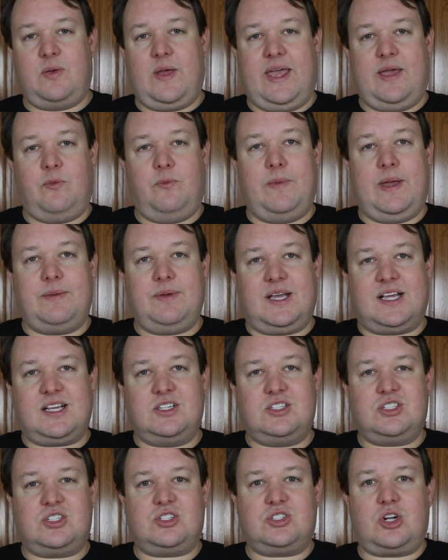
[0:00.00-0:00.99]
hey, maybe I
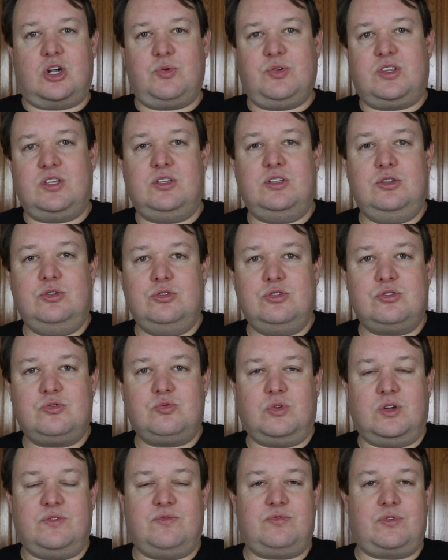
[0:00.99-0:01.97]
could just start with a used
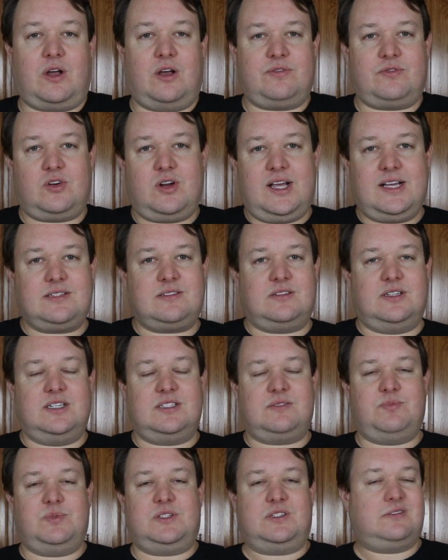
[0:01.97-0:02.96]
one off
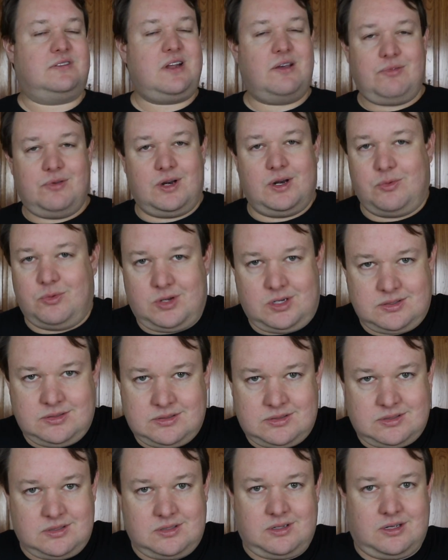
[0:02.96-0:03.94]
Craigslist, but there's never any
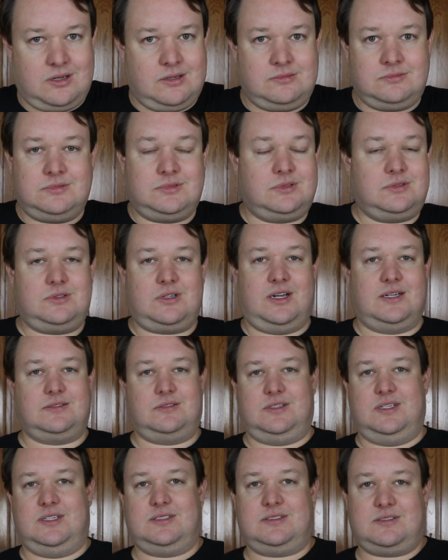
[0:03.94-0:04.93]
ones on
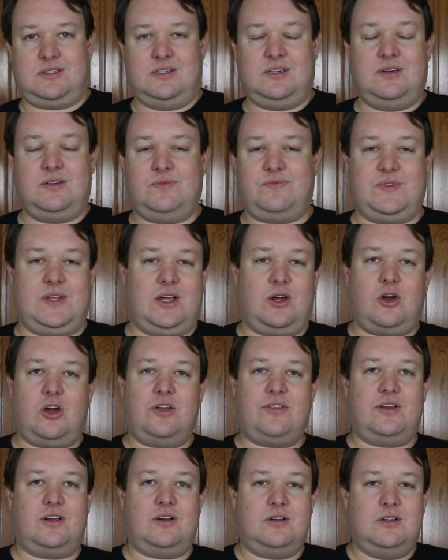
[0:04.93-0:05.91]
Craigslist, and if they
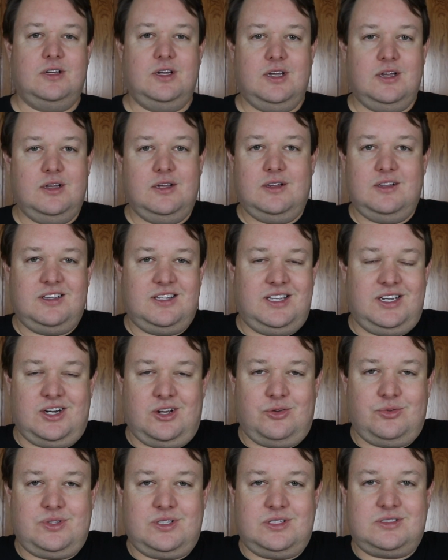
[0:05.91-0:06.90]
are,
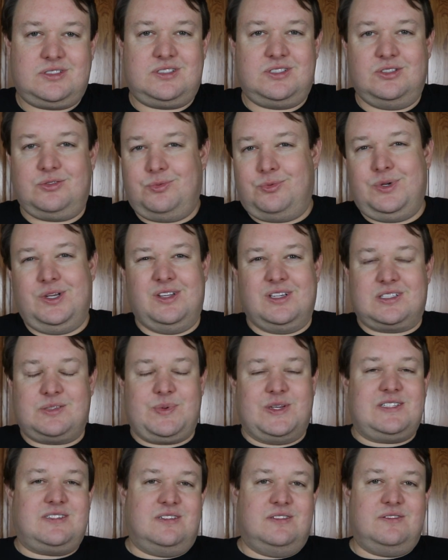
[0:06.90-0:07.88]
they're still real
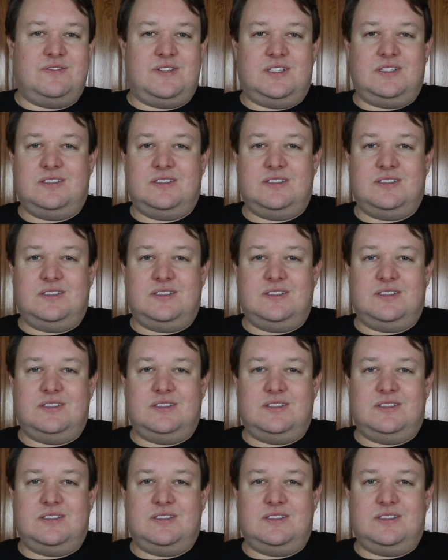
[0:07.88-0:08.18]
expensive,